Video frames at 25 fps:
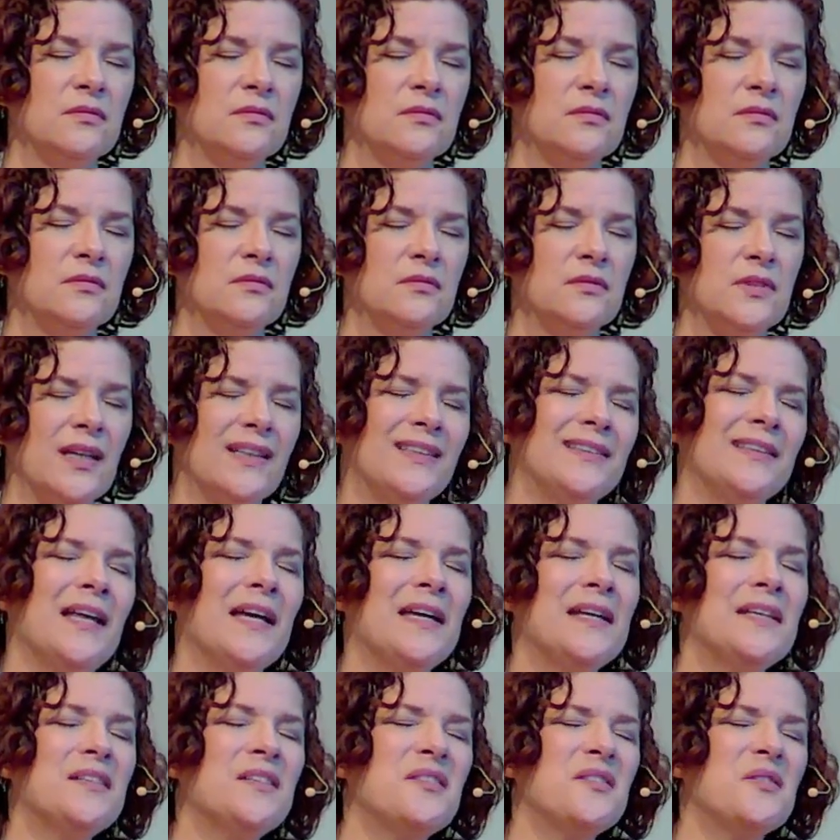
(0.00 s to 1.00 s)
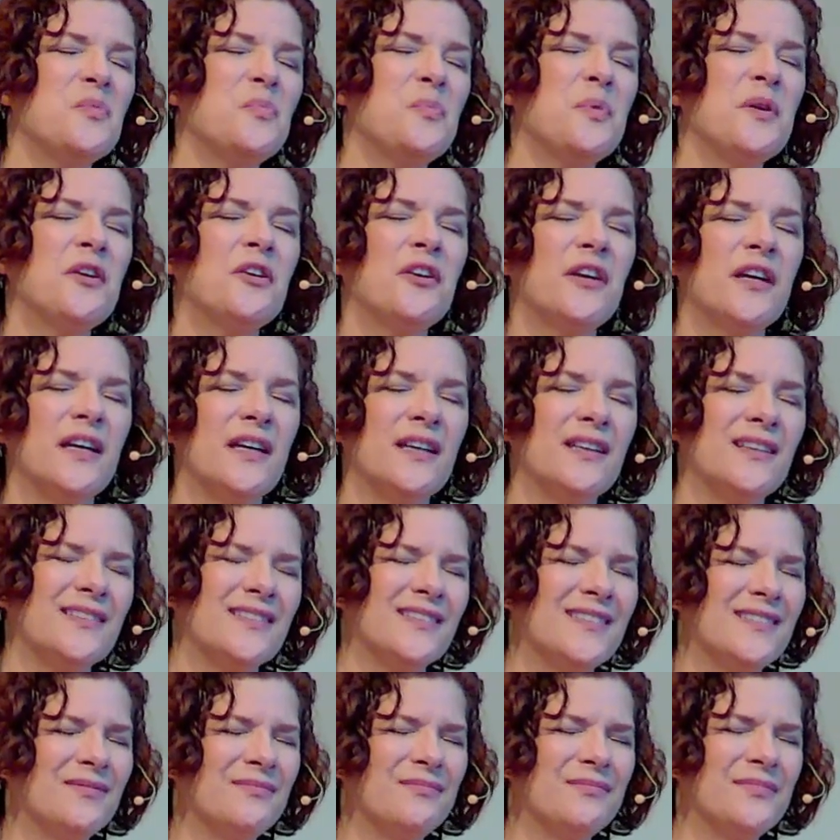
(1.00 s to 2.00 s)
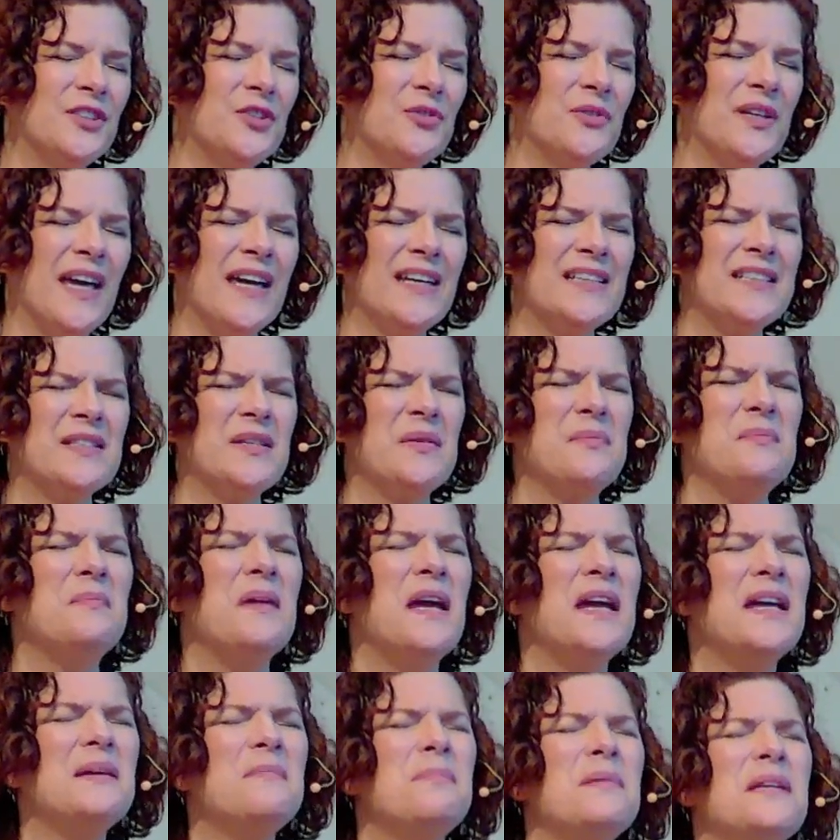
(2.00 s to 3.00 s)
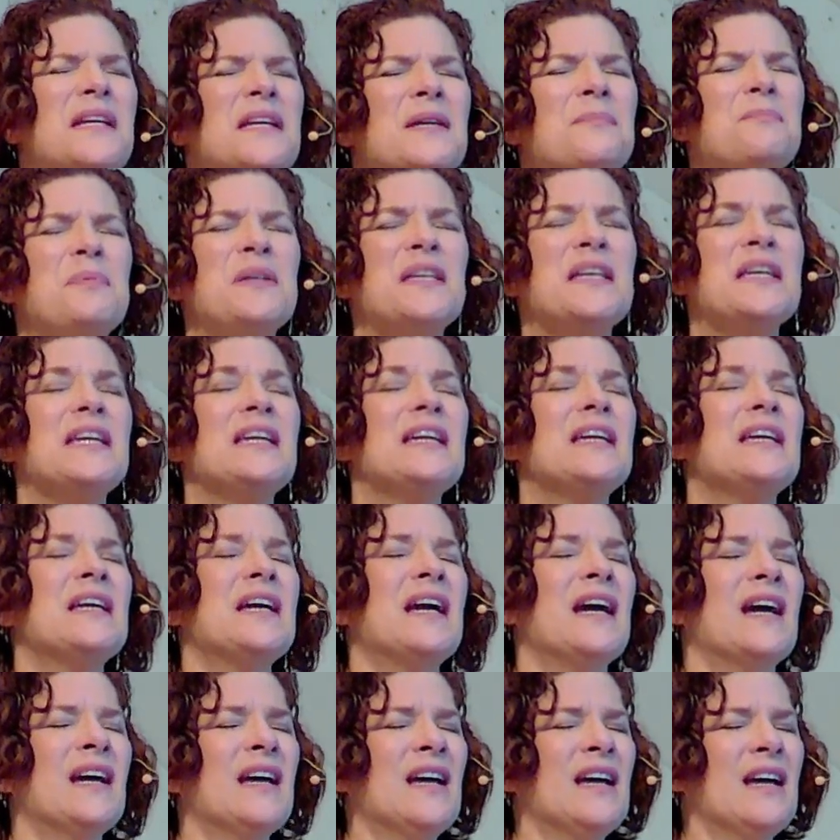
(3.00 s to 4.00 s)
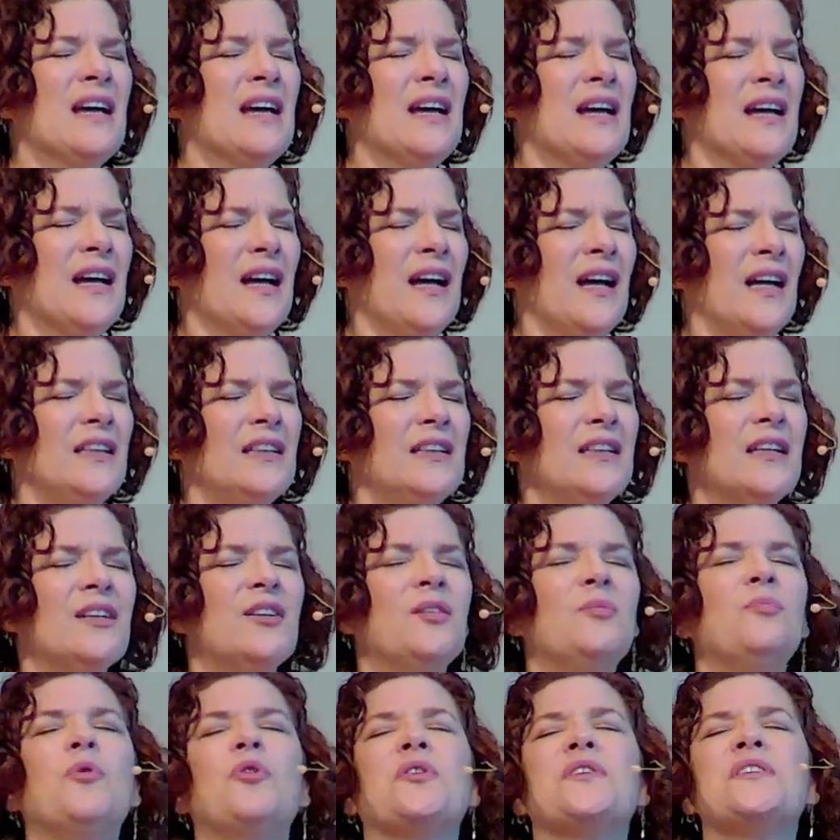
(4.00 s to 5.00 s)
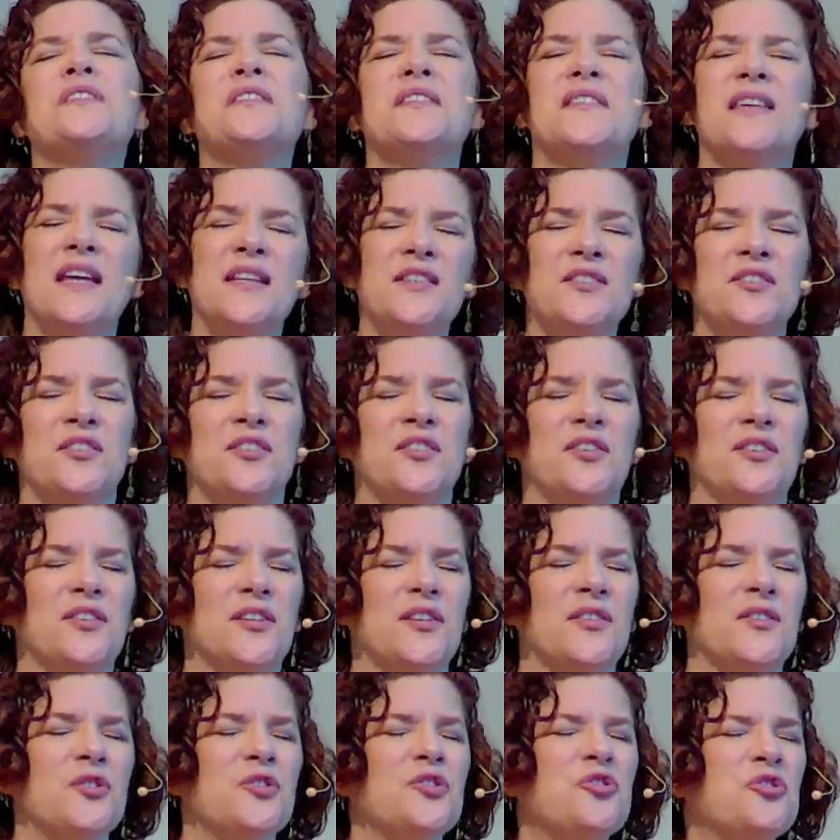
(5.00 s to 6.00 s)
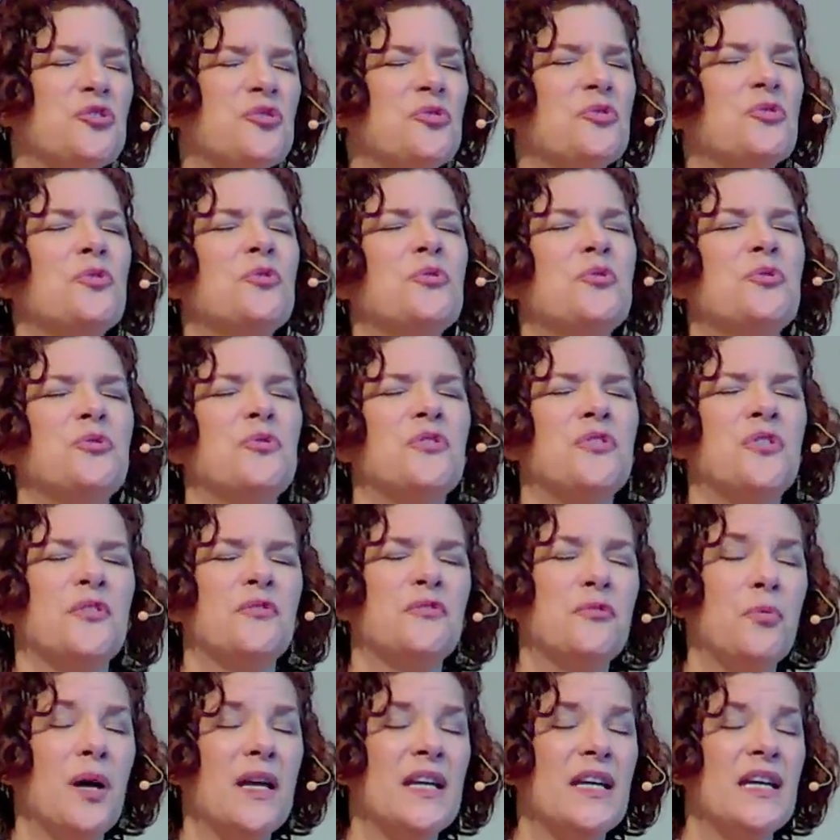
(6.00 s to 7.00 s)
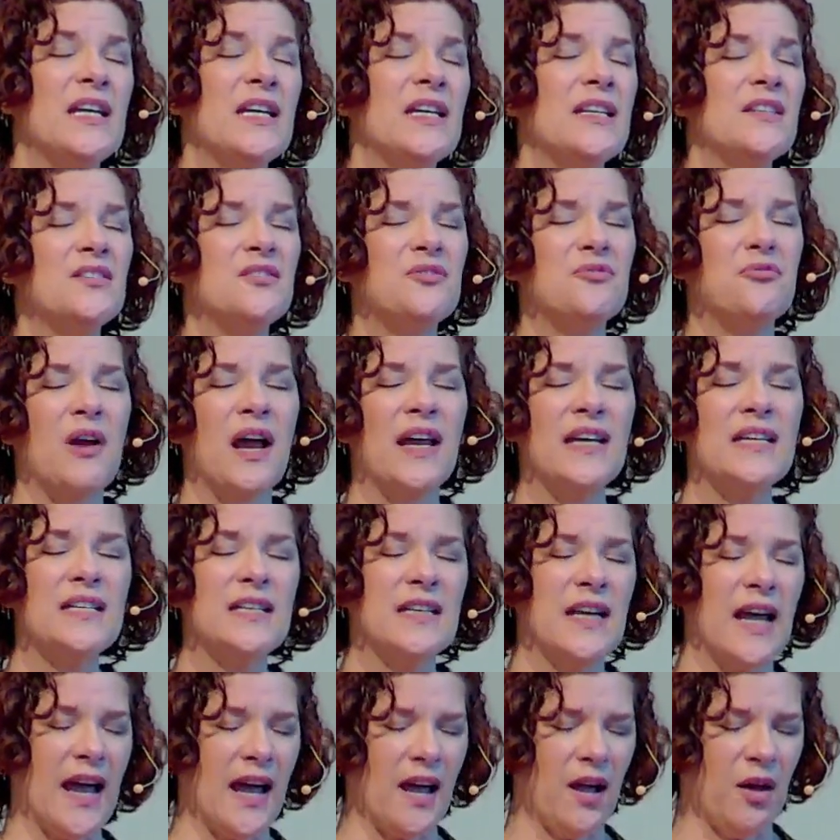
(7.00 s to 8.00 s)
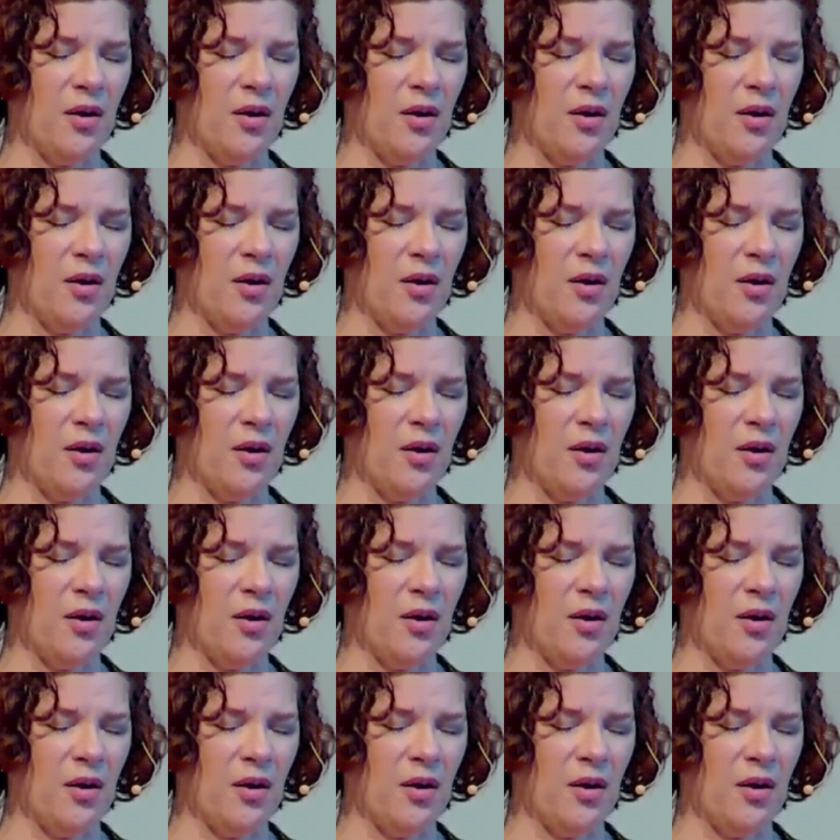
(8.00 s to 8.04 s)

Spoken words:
That like spirit, you get to maybe be a little more centered in the truth of what is right now.